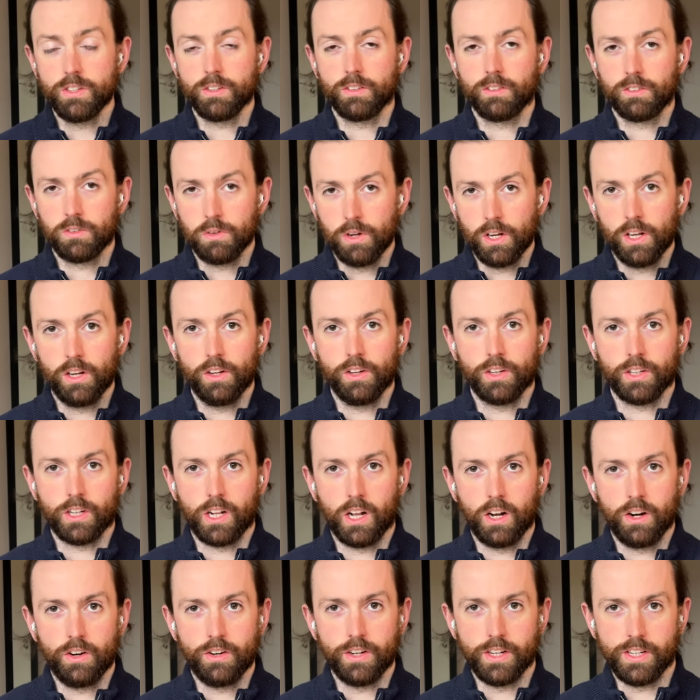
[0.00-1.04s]
quite a lot of
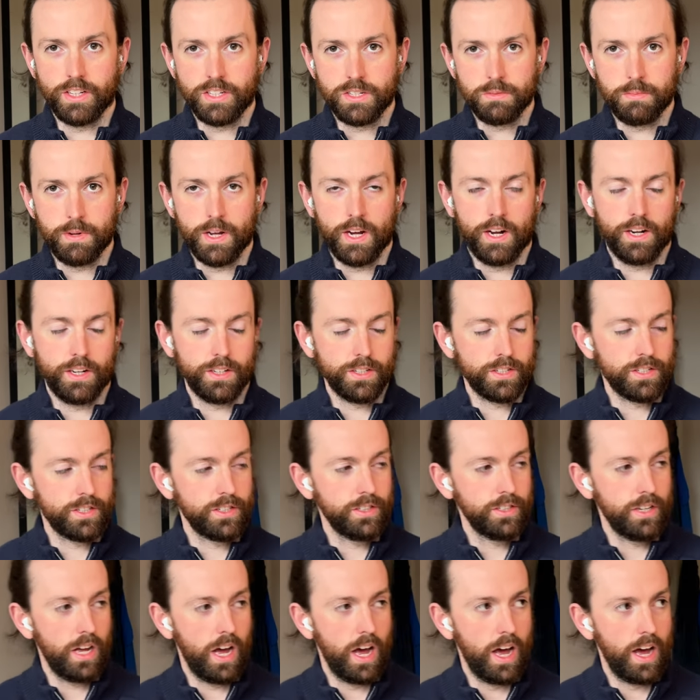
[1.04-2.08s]
clarity, to be honest.
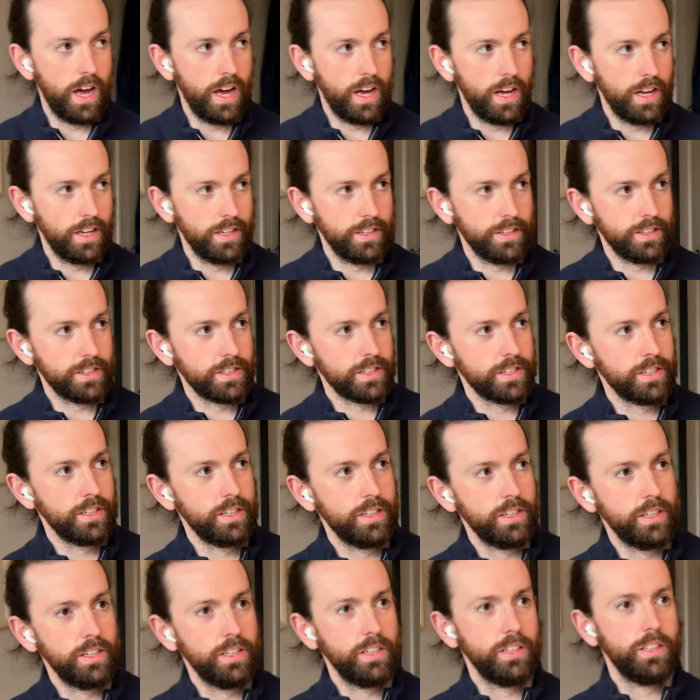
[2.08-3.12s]
And
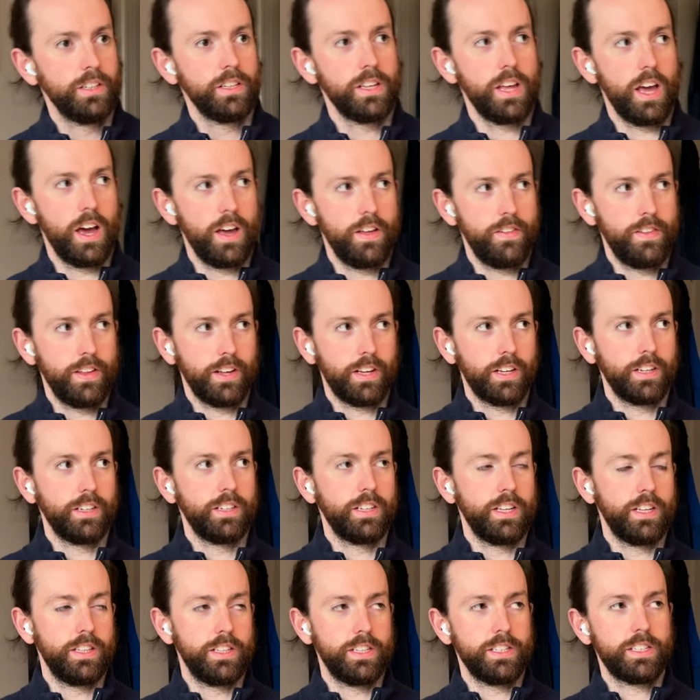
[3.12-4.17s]
yeah, I think
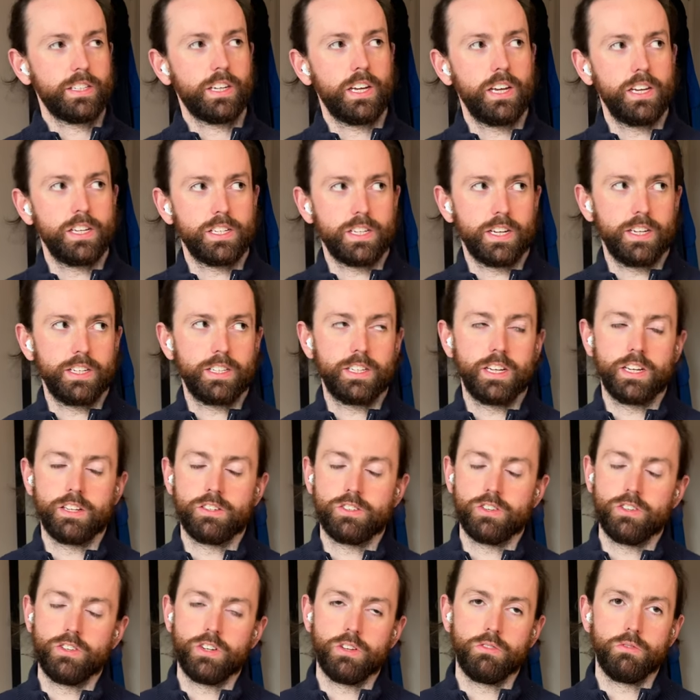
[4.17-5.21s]
in this case, I
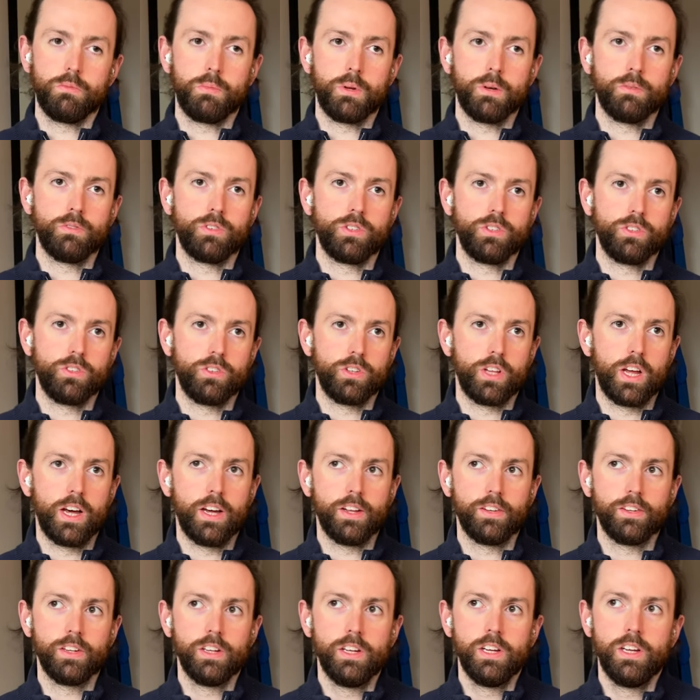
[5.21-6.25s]
certainly would be able to do that
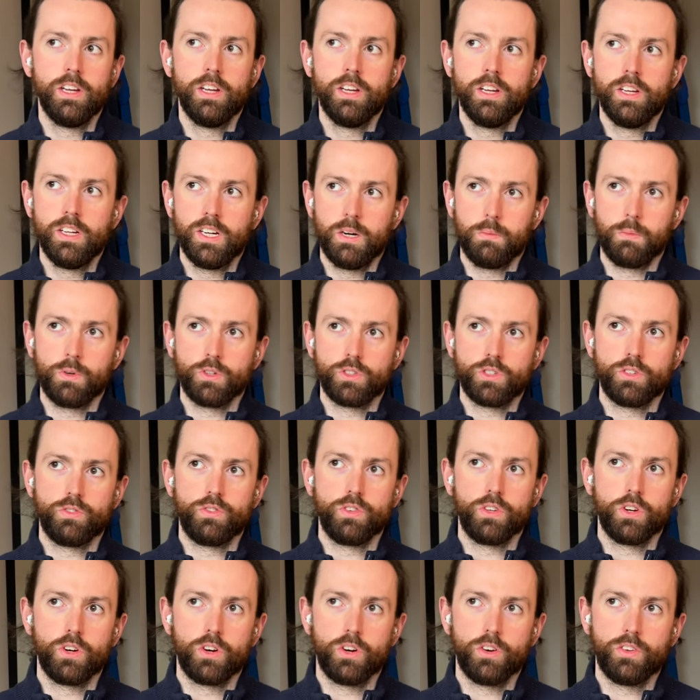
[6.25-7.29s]
amongst a
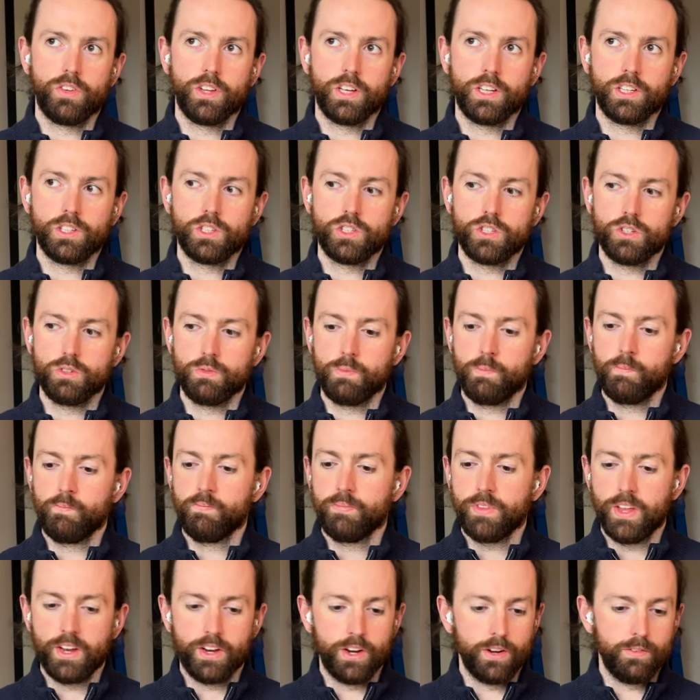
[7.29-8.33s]
few other things. So
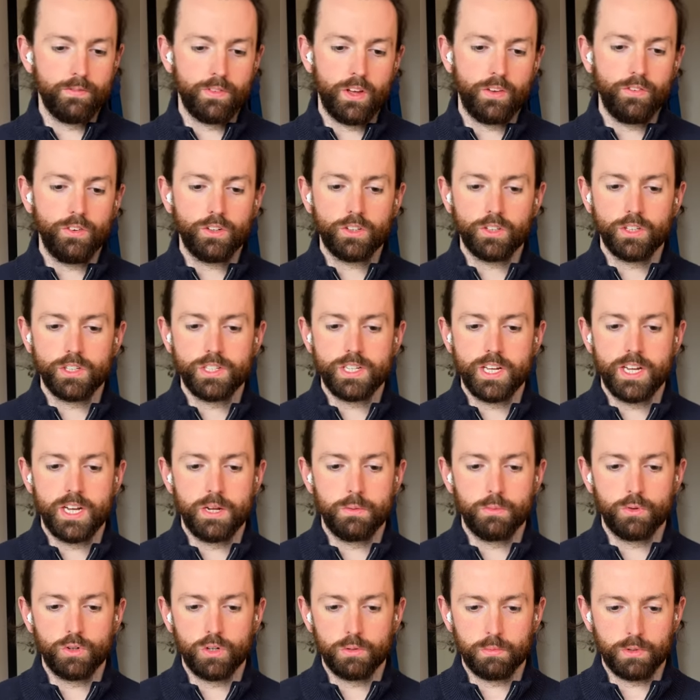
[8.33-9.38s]
anyway, I'm not gonna say any
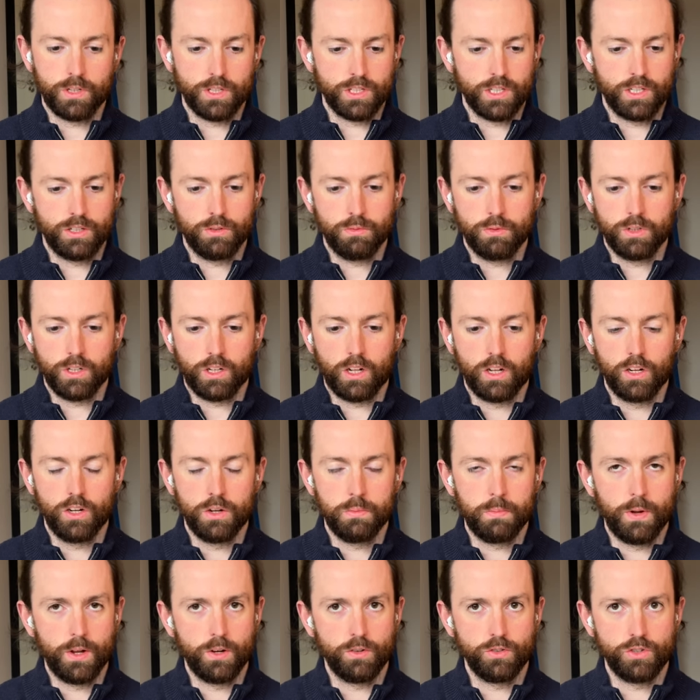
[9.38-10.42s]
more because I don't wanna cloud
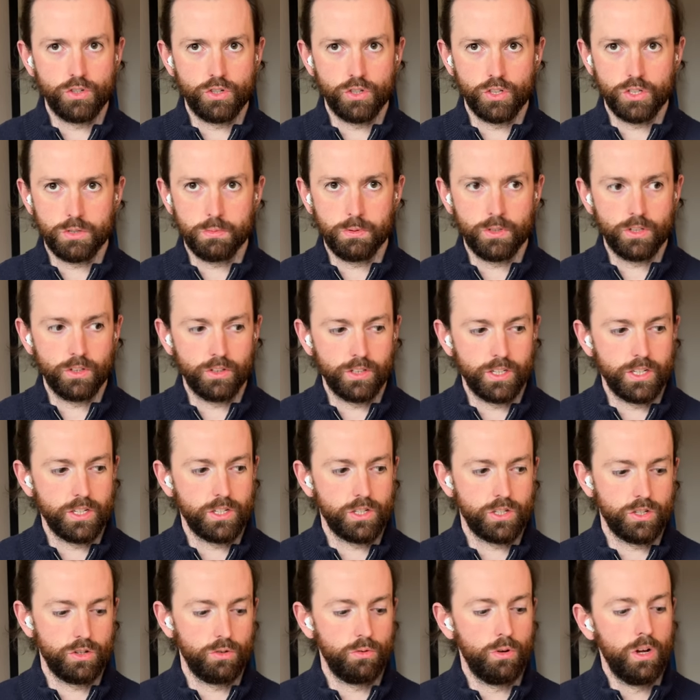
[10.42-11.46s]
my own judgment on this.
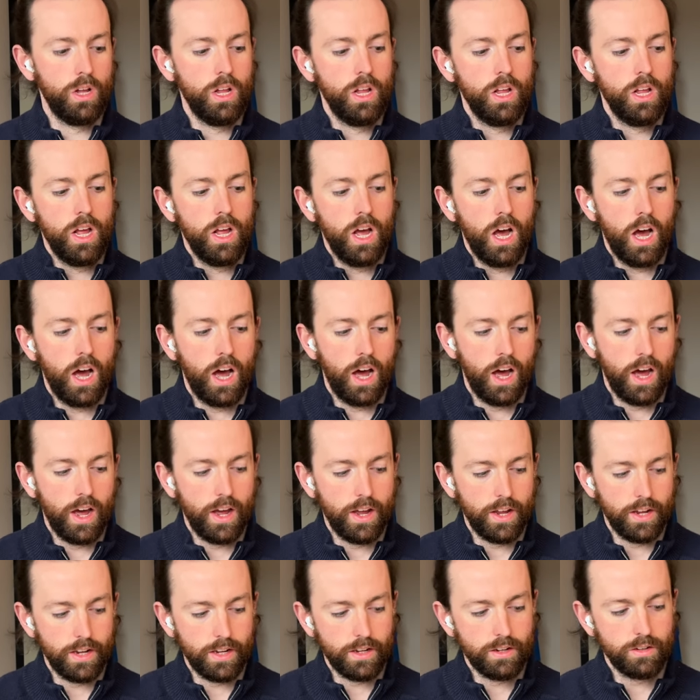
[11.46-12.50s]
So
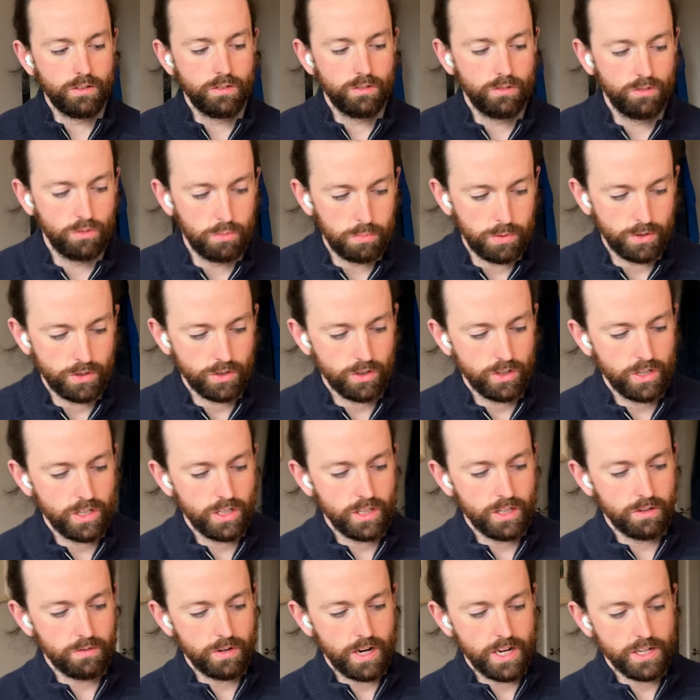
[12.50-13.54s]
I will be doing
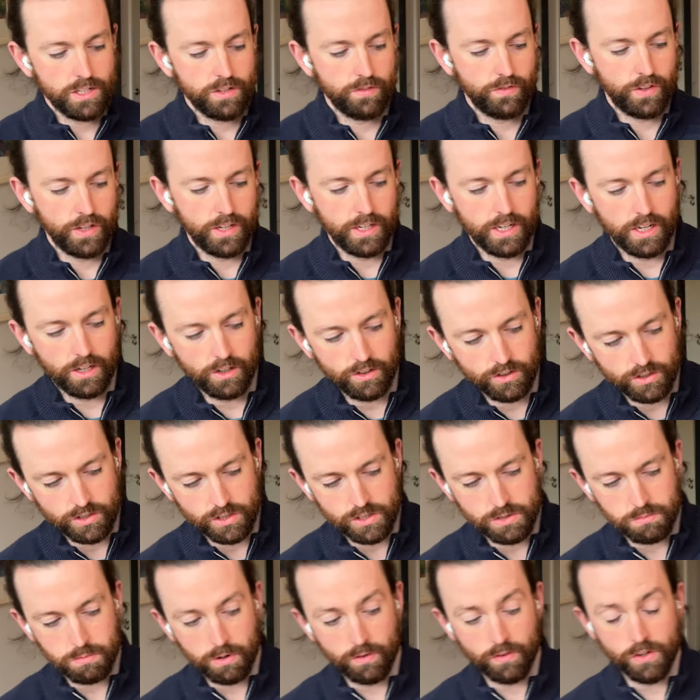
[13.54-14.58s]
the rest of the
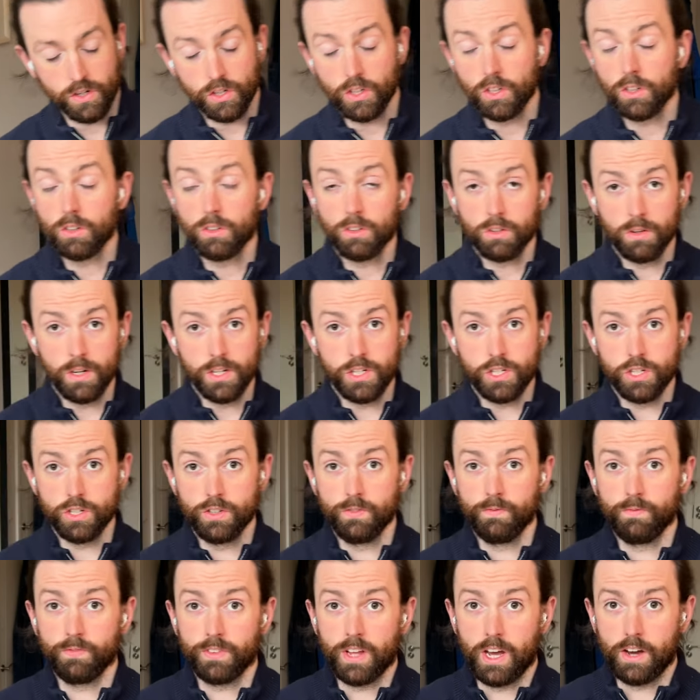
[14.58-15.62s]
analysis probably quite
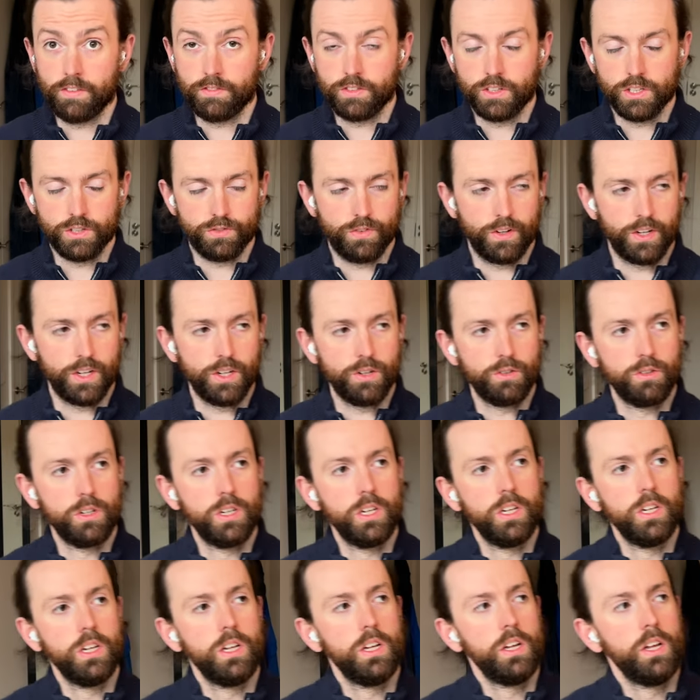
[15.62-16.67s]
soon after this video.
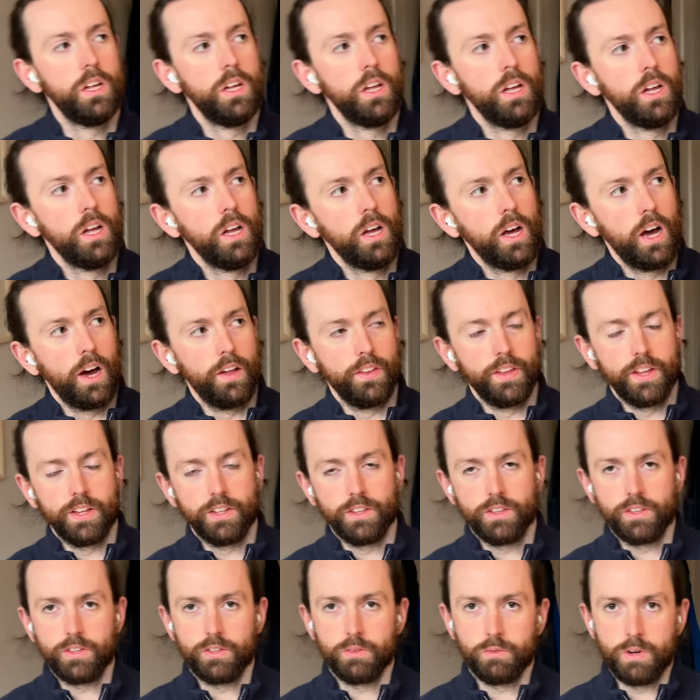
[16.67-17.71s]
And
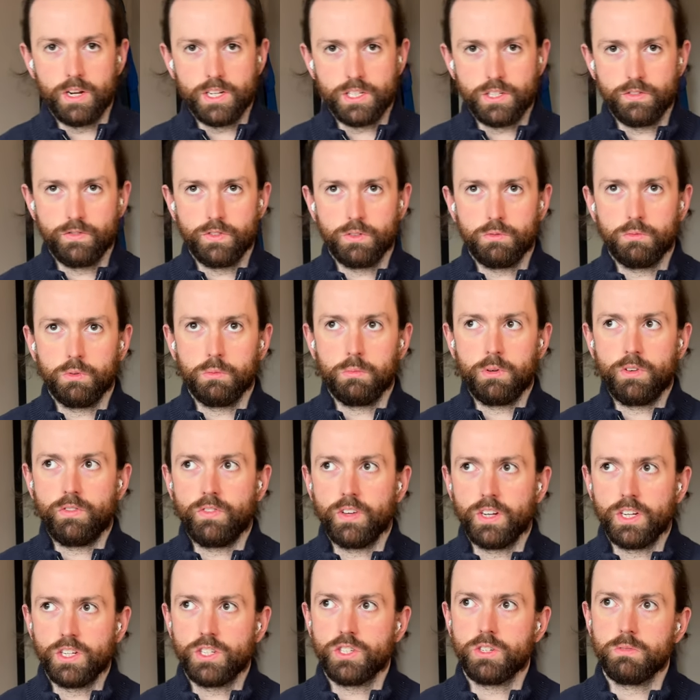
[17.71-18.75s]
then the rest of it will be
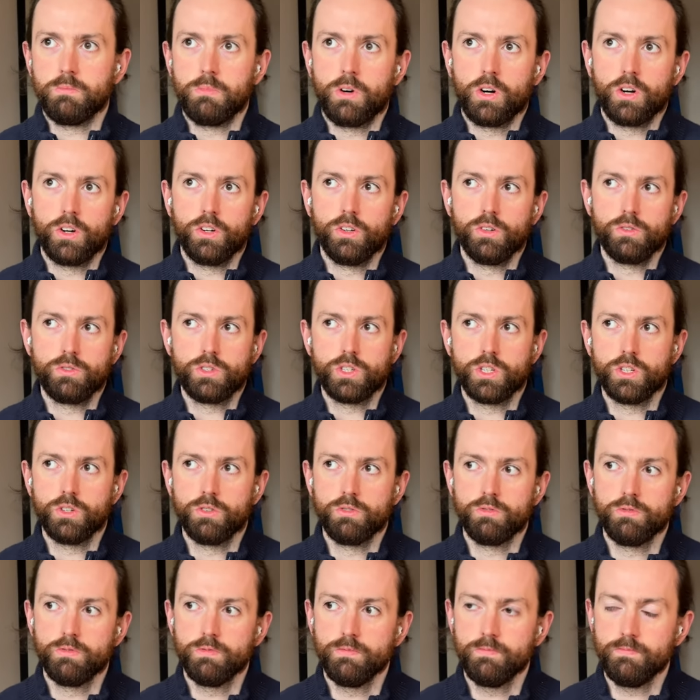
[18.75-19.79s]
finished tomorrow.
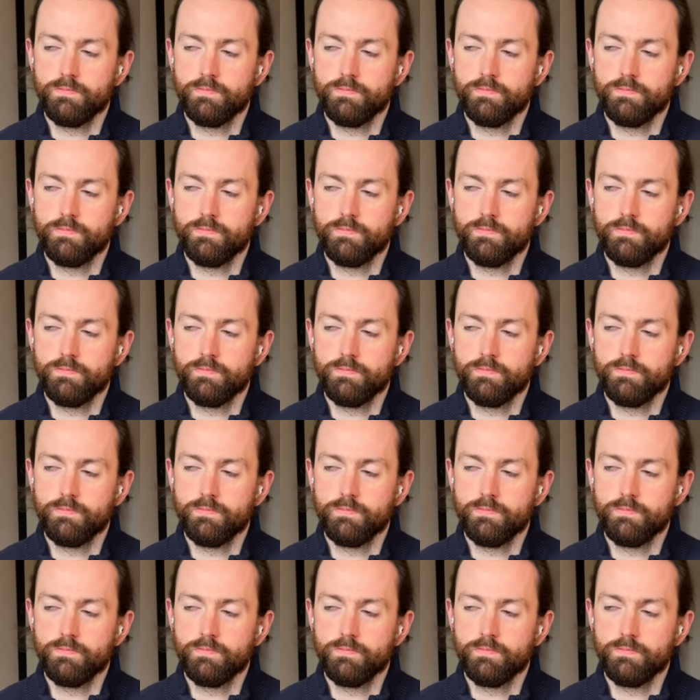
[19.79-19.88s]
So